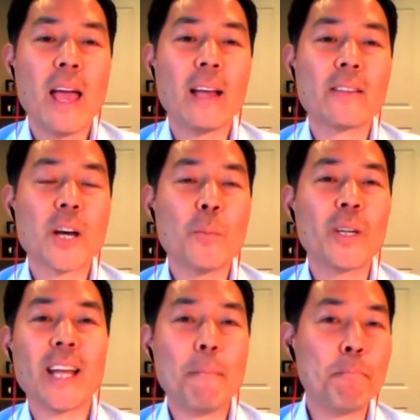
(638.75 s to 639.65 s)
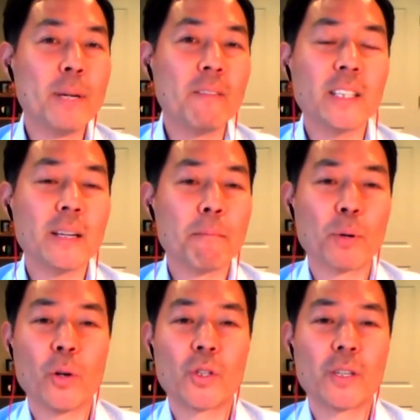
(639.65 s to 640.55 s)
and somewhat ambivalent
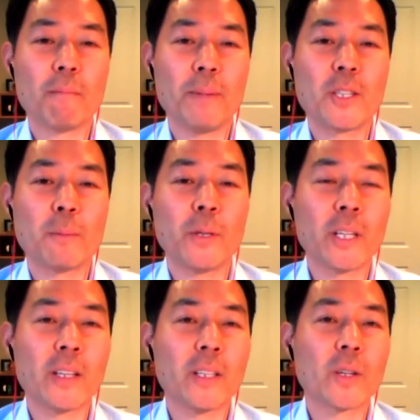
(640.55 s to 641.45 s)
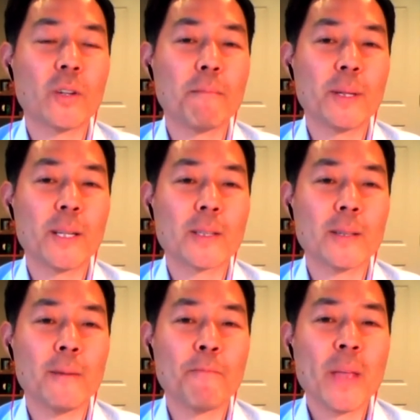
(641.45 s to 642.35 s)
approach to peace building on the Korean
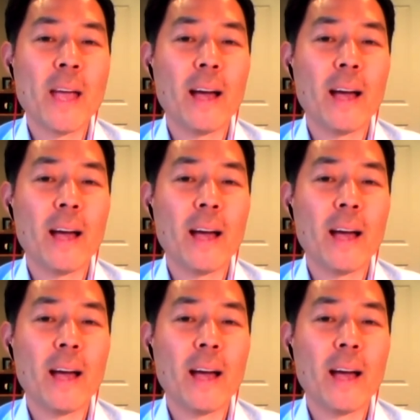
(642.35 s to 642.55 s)
Peninsula